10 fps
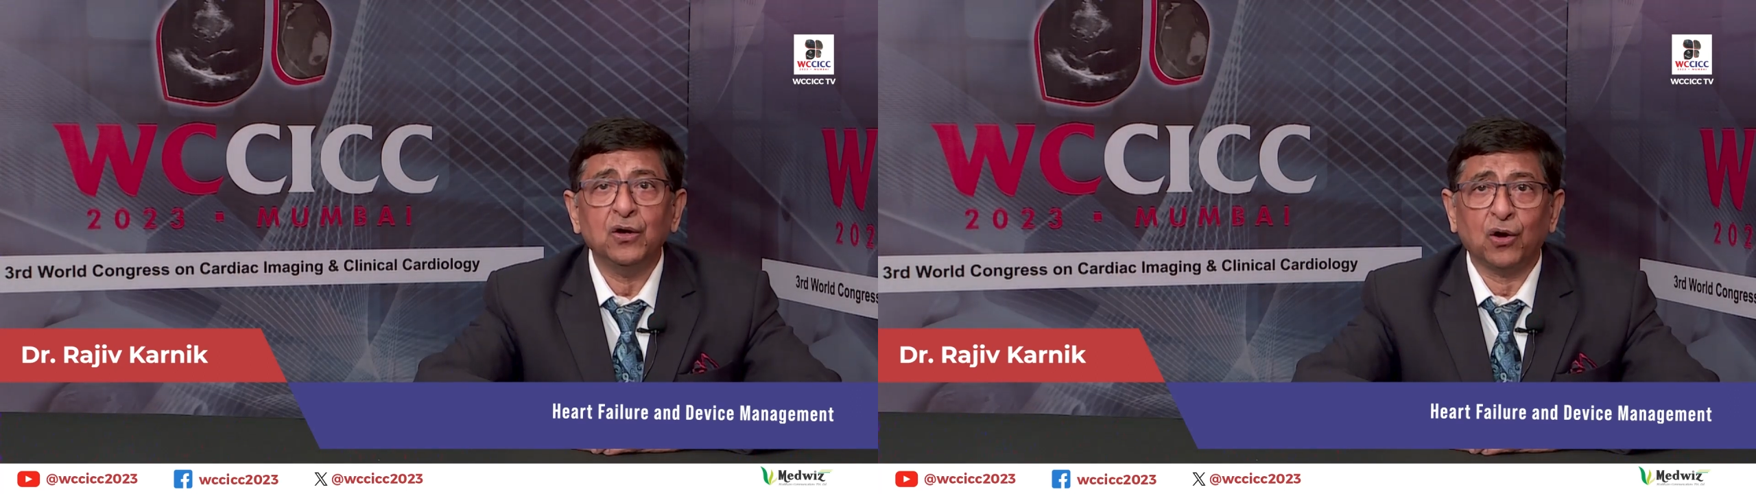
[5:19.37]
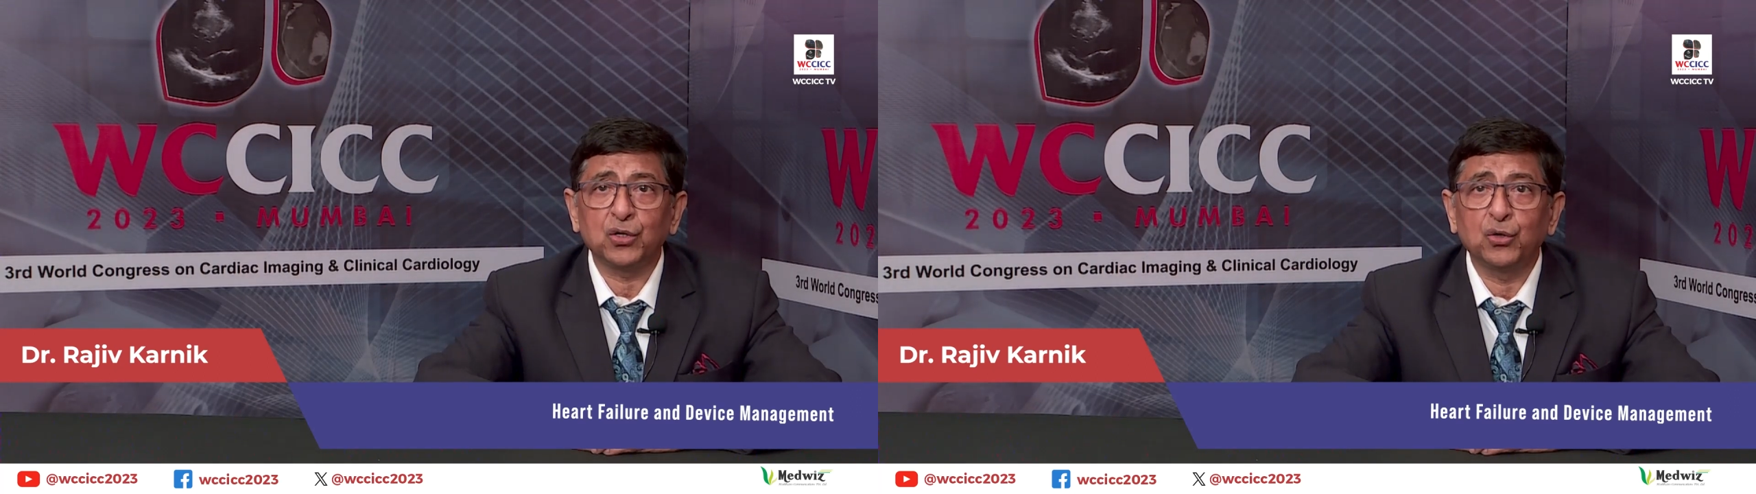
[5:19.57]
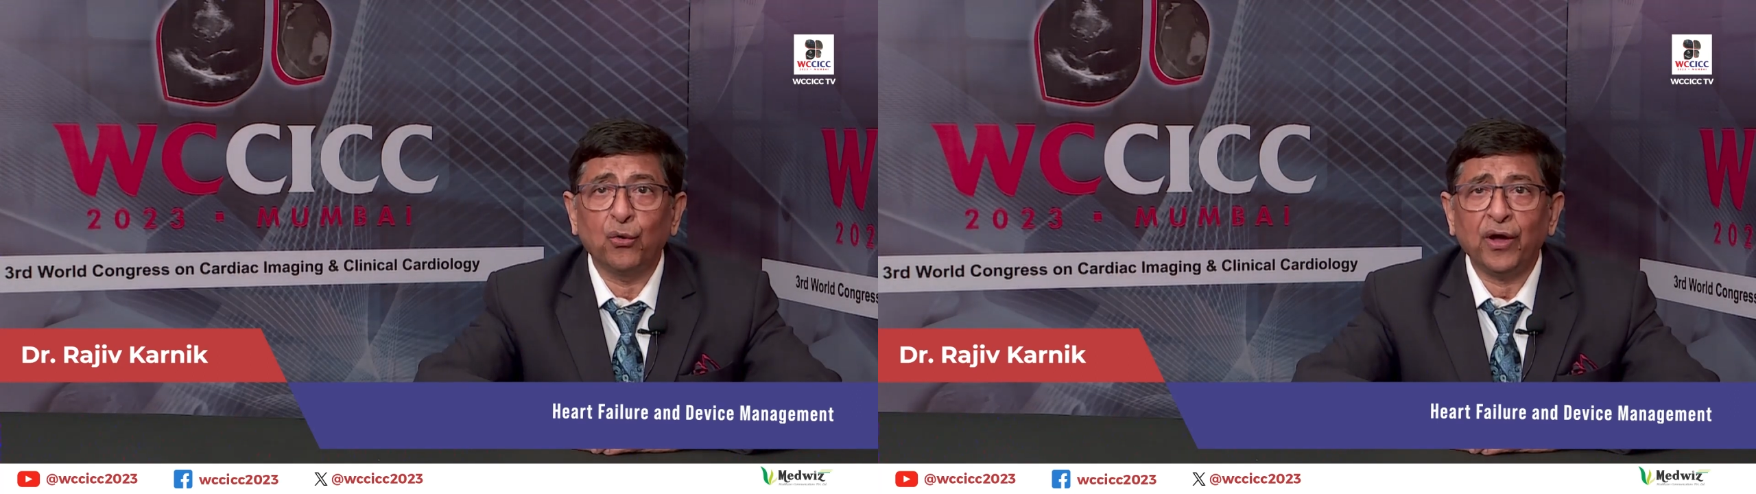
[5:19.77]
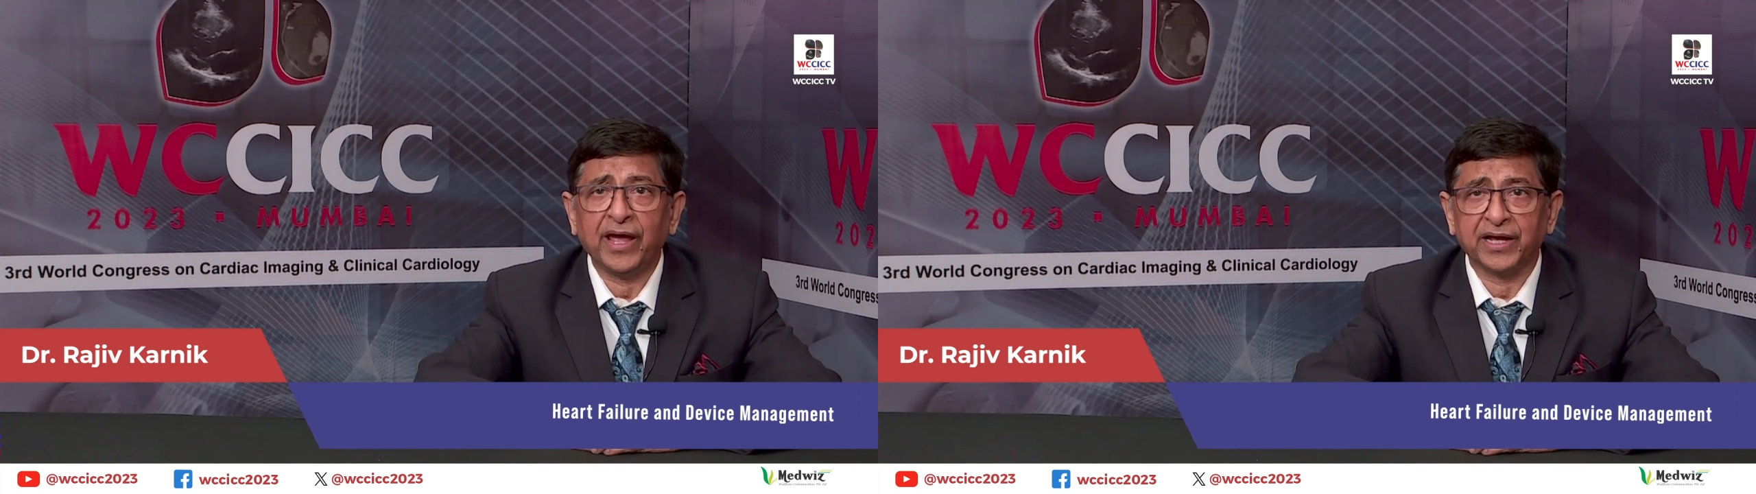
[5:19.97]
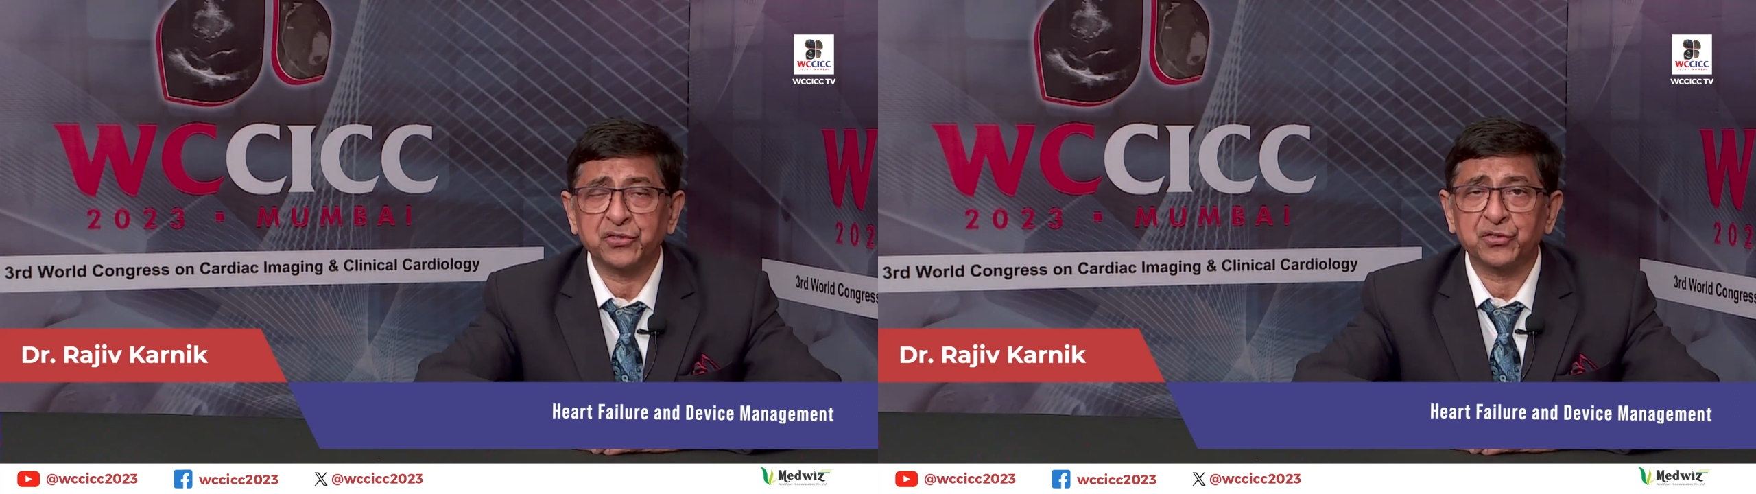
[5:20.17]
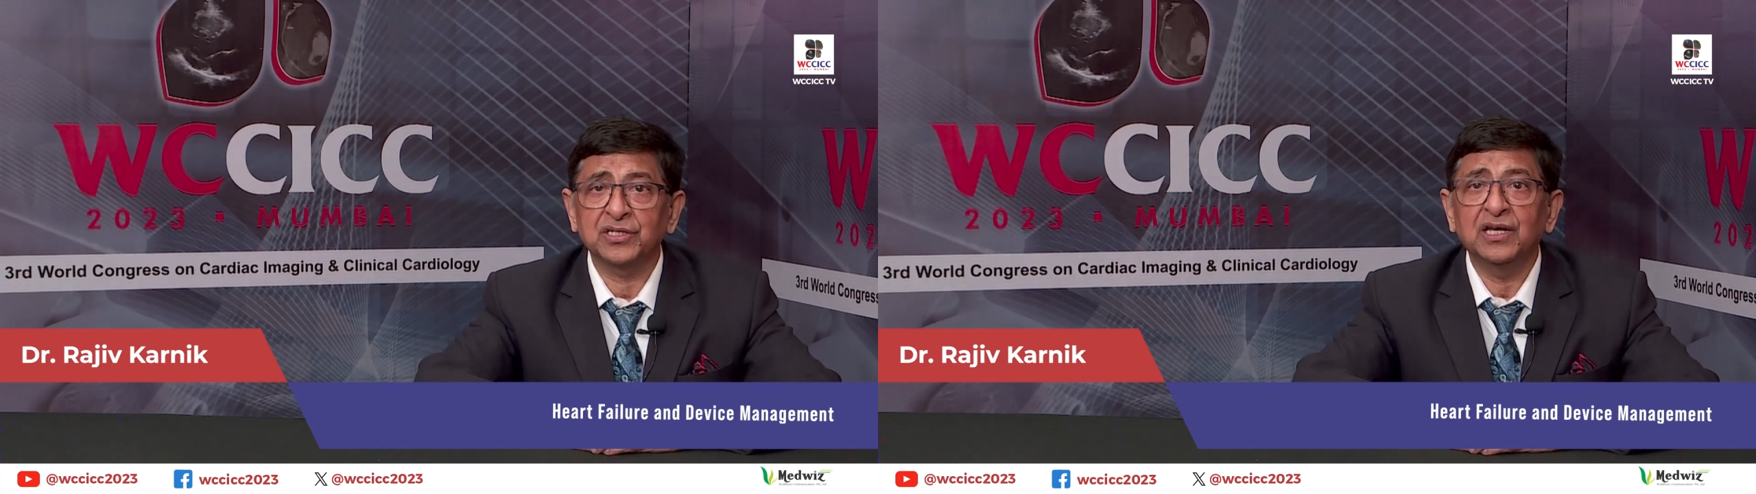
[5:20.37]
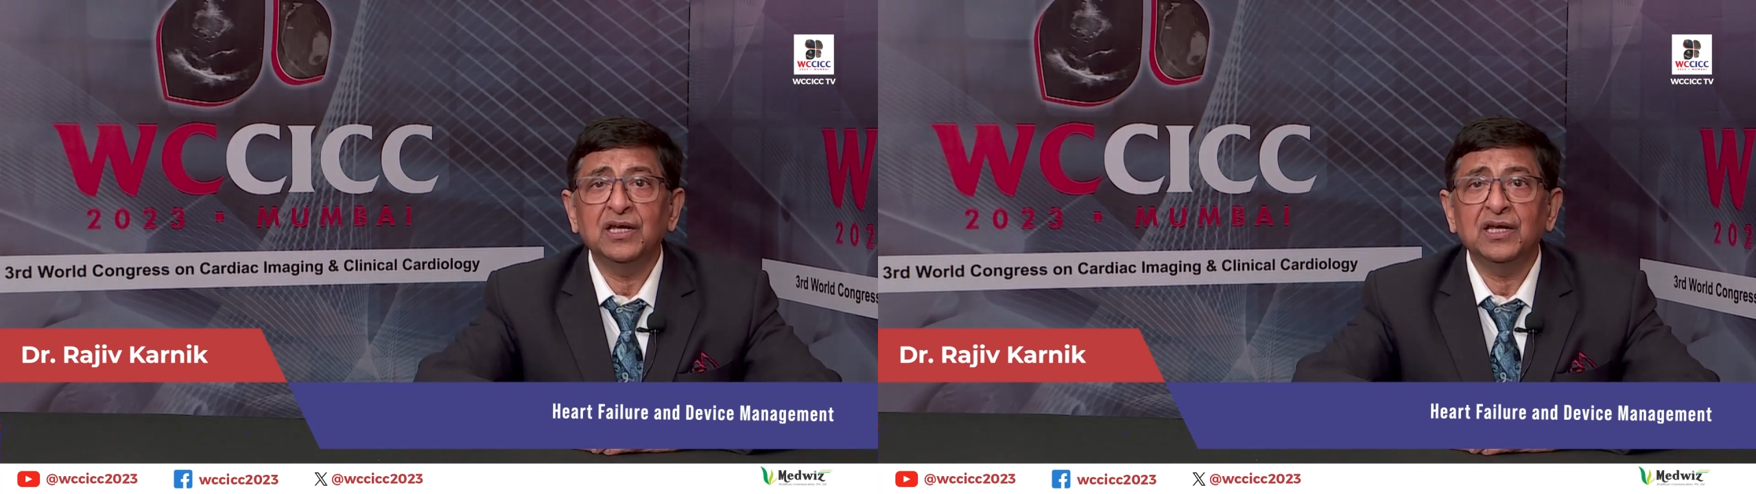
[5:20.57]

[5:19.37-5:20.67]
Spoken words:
or DOACs,